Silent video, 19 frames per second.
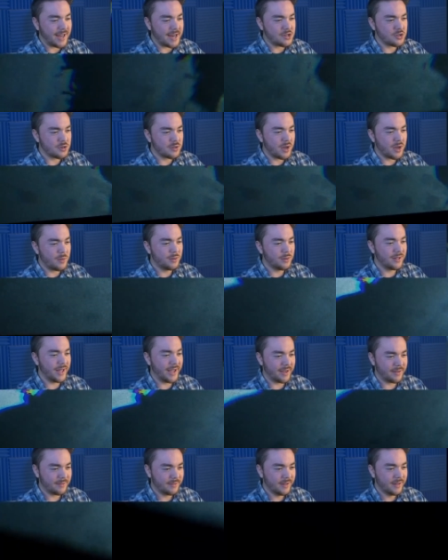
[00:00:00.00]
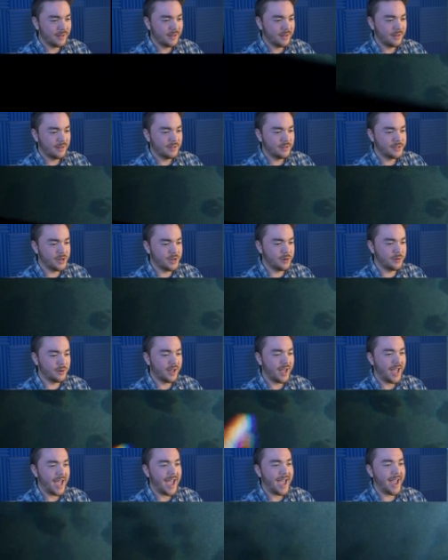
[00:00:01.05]
danger though? Like,
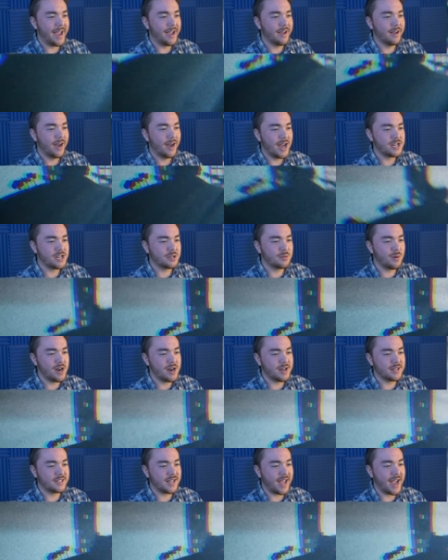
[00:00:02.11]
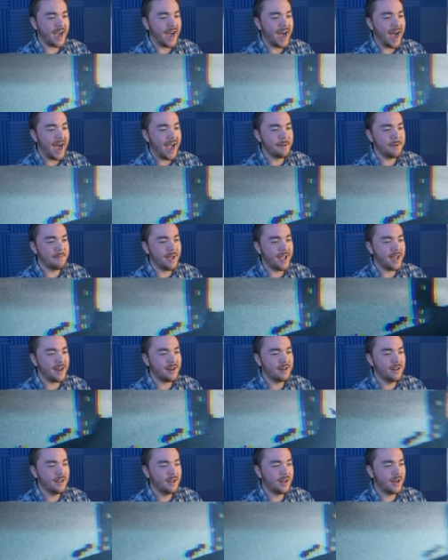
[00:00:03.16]
dude, hey, I just wanted to say hi,
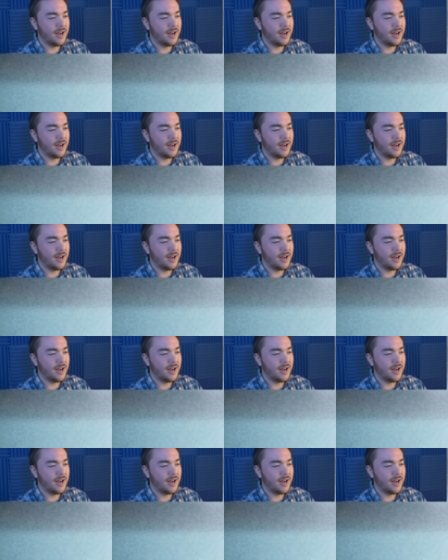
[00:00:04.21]
man.